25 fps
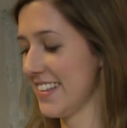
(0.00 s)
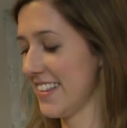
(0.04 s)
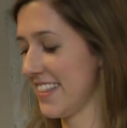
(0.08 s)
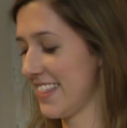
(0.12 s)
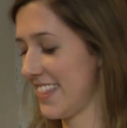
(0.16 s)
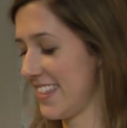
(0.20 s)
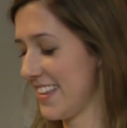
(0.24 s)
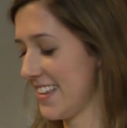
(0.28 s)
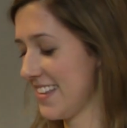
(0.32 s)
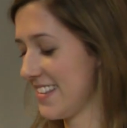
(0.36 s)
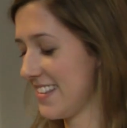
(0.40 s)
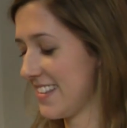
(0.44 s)

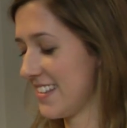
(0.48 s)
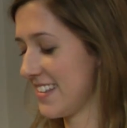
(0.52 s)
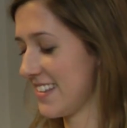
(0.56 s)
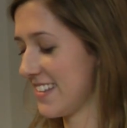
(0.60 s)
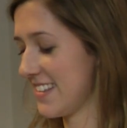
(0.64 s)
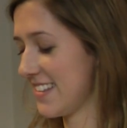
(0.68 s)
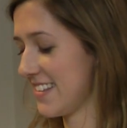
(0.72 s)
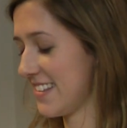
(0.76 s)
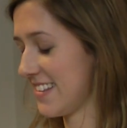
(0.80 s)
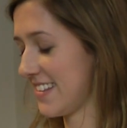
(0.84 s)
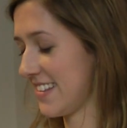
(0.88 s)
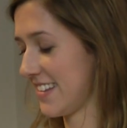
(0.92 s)
this
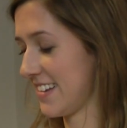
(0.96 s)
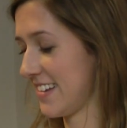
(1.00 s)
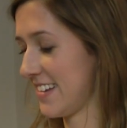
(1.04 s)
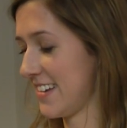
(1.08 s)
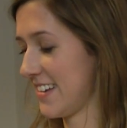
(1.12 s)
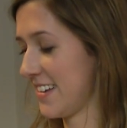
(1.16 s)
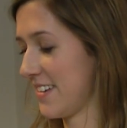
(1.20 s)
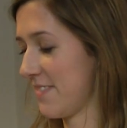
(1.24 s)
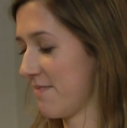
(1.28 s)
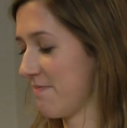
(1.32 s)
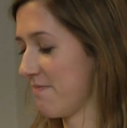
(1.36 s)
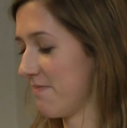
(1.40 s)
is
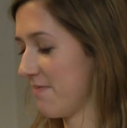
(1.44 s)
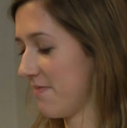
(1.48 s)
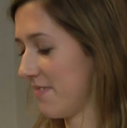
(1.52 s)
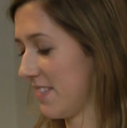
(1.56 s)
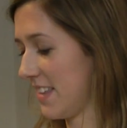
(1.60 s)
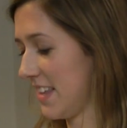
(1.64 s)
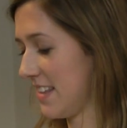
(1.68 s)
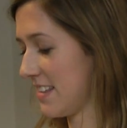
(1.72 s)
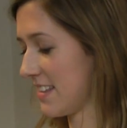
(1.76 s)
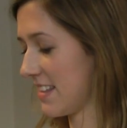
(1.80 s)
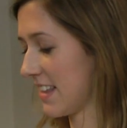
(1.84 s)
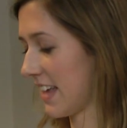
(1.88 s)

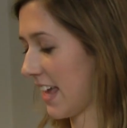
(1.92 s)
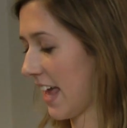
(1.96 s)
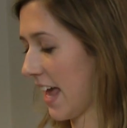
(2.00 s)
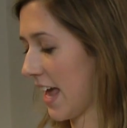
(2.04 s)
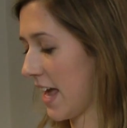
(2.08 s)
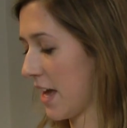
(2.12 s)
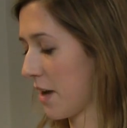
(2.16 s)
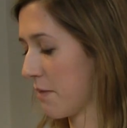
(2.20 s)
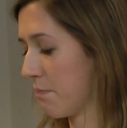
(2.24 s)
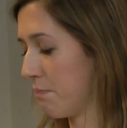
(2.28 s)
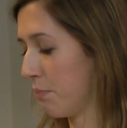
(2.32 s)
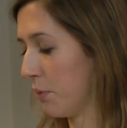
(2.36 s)
these are the
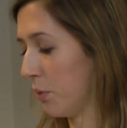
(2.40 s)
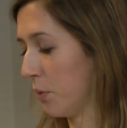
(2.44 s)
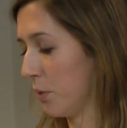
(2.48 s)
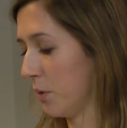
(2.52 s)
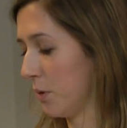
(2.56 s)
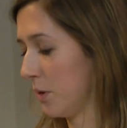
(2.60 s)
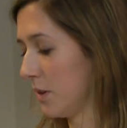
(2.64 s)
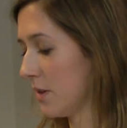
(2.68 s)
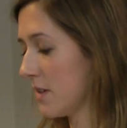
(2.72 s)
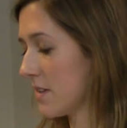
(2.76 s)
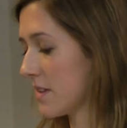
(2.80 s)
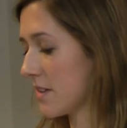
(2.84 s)
cake
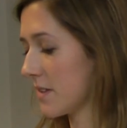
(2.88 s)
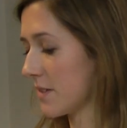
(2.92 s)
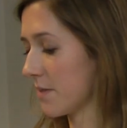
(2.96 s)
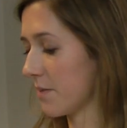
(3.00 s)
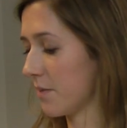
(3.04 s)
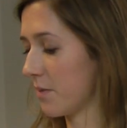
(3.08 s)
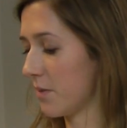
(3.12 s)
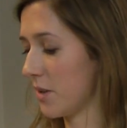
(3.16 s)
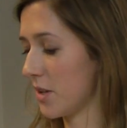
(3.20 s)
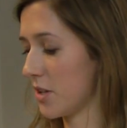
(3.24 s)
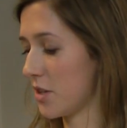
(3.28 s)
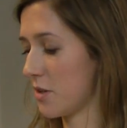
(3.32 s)
balls,
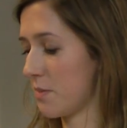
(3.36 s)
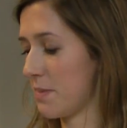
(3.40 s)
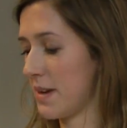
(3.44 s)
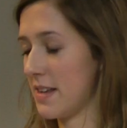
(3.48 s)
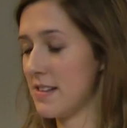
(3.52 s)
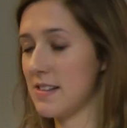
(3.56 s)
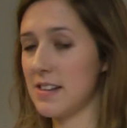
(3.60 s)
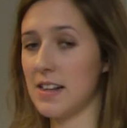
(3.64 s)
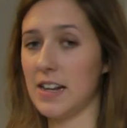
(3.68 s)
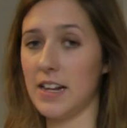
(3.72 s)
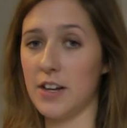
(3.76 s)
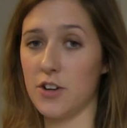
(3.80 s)
which are
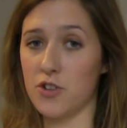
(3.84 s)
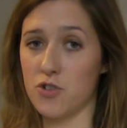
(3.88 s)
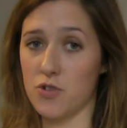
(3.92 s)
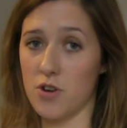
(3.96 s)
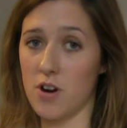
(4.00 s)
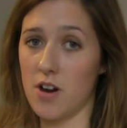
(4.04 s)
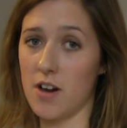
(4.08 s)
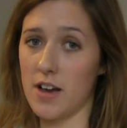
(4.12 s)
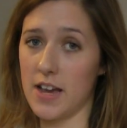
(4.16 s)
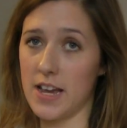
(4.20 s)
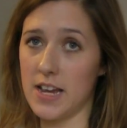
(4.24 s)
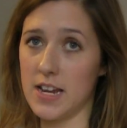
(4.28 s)
basically
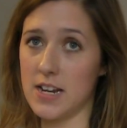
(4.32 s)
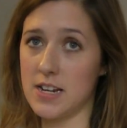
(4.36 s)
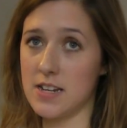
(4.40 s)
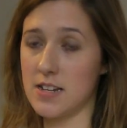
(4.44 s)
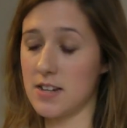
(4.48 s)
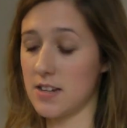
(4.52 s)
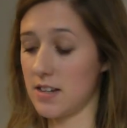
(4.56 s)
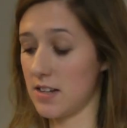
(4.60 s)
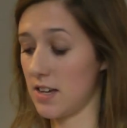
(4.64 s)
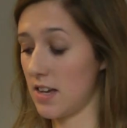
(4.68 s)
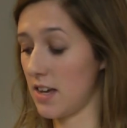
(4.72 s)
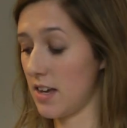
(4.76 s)
dried
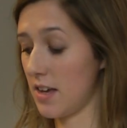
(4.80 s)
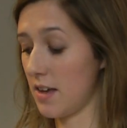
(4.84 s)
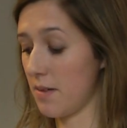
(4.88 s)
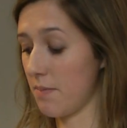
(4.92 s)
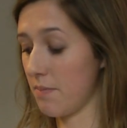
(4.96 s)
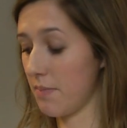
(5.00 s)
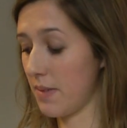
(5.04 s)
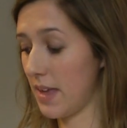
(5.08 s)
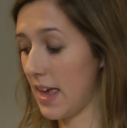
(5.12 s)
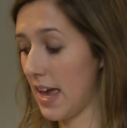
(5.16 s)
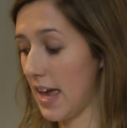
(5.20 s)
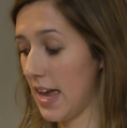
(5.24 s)

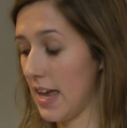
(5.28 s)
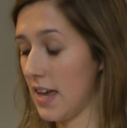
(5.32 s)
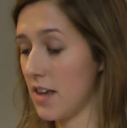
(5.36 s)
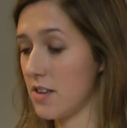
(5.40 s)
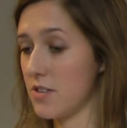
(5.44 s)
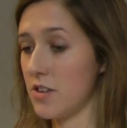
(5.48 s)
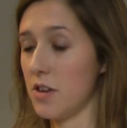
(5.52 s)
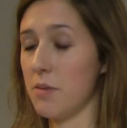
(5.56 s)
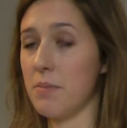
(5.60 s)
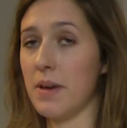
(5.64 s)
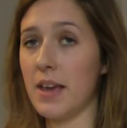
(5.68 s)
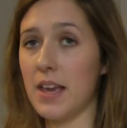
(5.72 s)
cake.
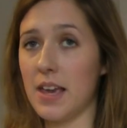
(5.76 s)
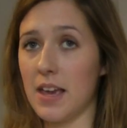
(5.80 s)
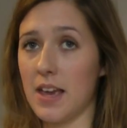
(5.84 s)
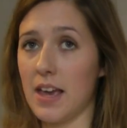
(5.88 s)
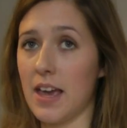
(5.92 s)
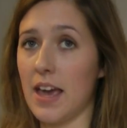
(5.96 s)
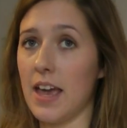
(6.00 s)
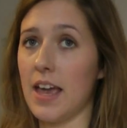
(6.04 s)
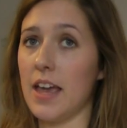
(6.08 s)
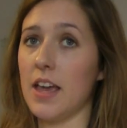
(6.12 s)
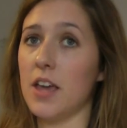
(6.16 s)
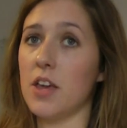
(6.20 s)
So you make a
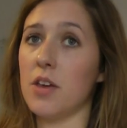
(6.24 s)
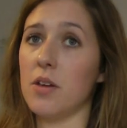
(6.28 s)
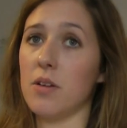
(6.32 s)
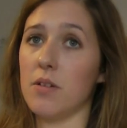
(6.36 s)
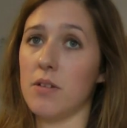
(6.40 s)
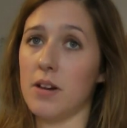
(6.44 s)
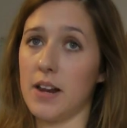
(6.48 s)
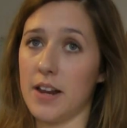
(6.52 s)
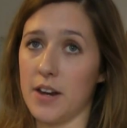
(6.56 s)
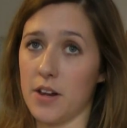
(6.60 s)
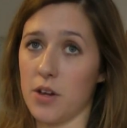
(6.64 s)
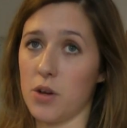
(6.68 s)
cake, you
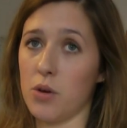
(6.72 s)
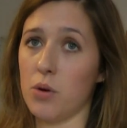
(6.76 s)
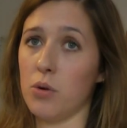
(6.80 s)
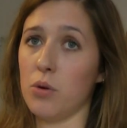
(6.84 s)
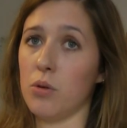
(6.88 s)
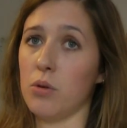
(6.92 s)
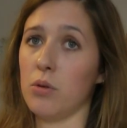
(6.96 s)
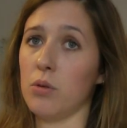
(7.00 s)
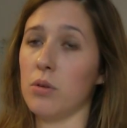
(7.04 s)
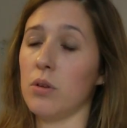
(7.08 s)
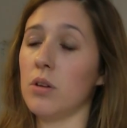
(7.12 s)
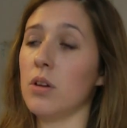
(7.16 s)
let it
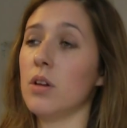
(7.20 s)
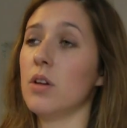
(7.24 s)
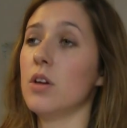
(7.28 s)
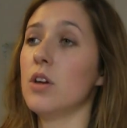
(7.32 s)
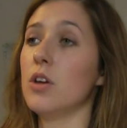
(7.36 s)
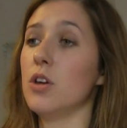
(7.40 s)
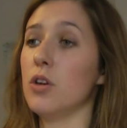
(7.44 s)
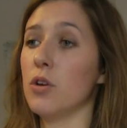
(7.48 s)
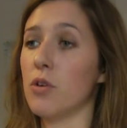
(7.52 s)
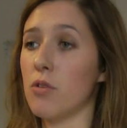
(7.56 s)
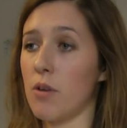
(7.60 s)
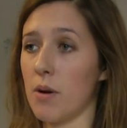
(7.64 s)
cool,
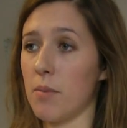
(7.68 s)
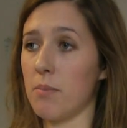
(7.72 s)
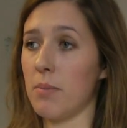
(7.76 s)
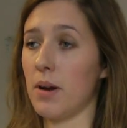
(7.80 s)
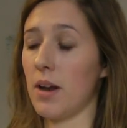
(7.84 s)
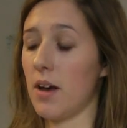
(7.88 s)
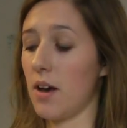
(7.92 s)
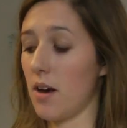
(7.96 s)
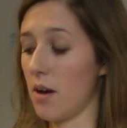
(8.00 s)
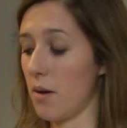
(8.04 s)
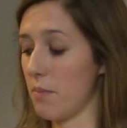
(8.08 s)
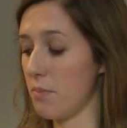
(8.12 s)
you crumble
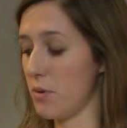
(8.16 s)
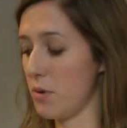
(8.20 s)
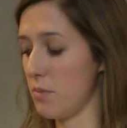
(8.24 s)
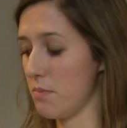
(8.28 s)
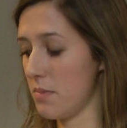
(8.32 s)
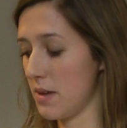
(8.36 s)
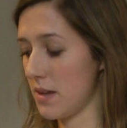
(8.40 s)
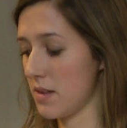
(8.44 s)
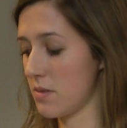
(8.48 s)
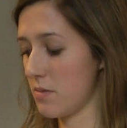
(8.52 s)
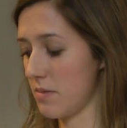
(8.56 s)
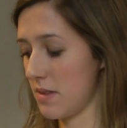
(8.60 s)
it up, you
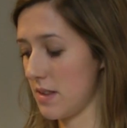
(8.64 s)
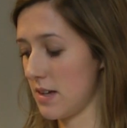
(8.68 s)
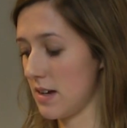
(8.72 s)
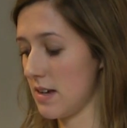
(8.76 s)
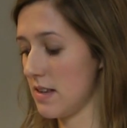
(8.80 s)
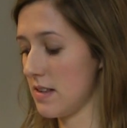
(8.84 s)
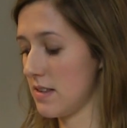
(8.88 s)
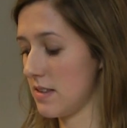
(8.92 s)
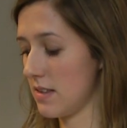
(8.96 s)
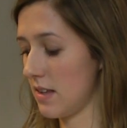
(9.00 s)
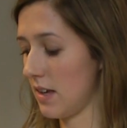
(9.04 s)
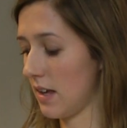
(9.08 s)
mix with
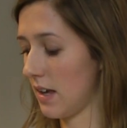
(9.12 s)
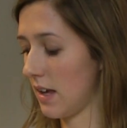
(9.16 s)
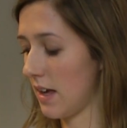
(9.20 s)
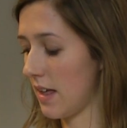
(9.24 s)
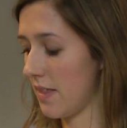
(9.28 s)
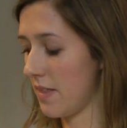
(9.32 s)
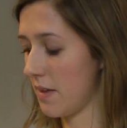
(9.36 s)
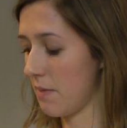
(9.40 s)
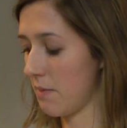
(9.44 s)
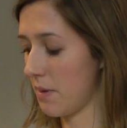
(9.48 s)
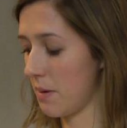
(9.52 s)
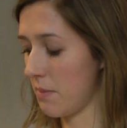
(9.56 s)
icing,
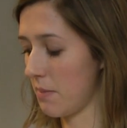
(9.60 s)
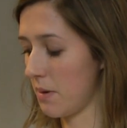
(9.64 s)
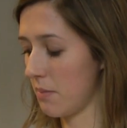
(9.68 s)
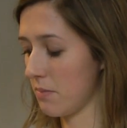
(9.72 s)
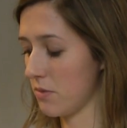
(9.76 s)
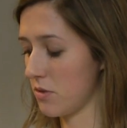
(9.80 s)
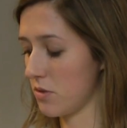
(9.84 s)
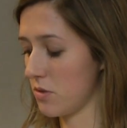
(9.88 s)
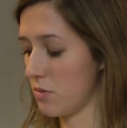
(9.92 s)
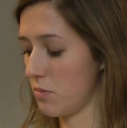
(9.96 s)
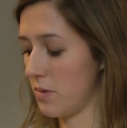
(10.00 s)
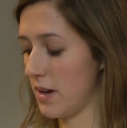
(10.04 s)
and then my mum
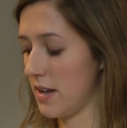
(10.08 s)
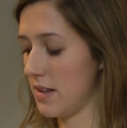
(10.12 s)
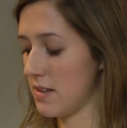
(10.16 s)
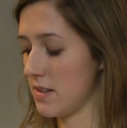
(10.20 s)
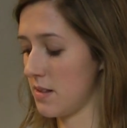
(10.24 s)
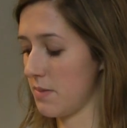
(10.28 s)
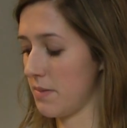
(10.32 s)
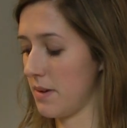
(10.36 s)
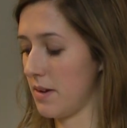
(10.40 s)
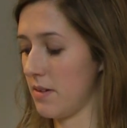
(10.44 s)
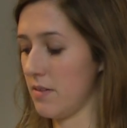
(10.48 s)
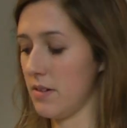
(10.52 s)
just weighs
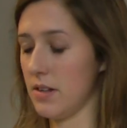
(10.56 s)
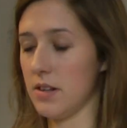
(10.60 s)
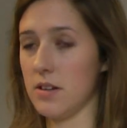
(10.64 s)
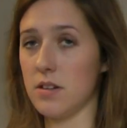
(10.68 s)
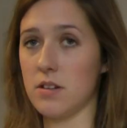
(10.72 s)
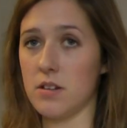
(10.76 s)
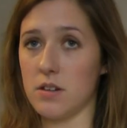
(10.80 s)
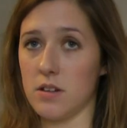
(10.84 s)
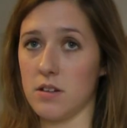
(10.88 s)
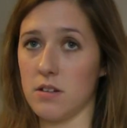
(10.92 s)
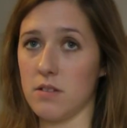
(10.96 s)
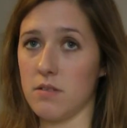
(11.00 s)
them out
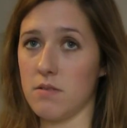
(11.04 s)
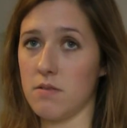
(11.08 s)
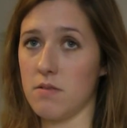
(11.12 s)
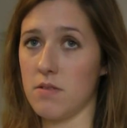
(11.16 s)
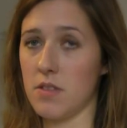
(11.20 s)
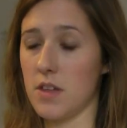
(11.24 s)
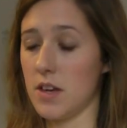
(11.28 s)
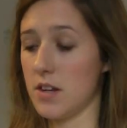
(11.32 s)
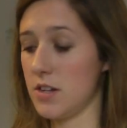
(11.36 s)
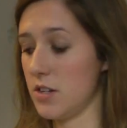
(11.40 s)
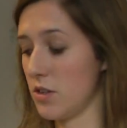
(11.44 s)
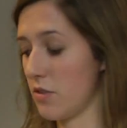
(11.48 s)
into
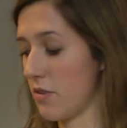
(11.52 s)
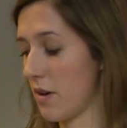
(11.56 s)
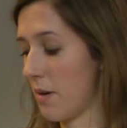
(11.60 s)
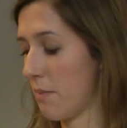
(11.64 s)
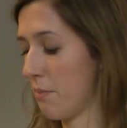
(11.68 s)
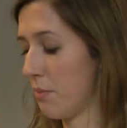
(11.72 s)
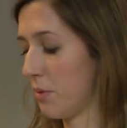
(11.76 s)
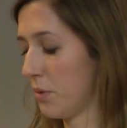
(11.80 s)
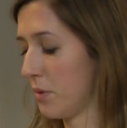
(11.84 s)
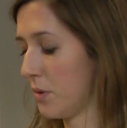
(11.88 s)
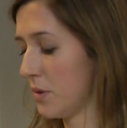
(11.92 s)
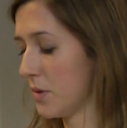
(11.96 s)
30-gram
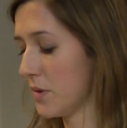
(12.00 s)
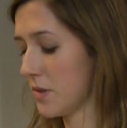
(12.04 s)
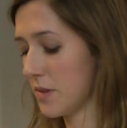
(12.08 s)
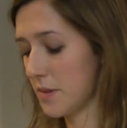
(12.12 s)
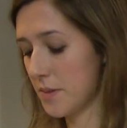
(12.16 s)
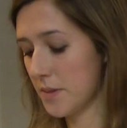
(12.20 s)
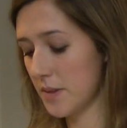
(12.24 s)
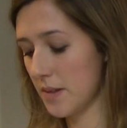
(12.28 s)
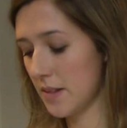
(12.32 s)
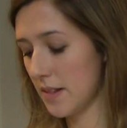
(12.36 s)
balls.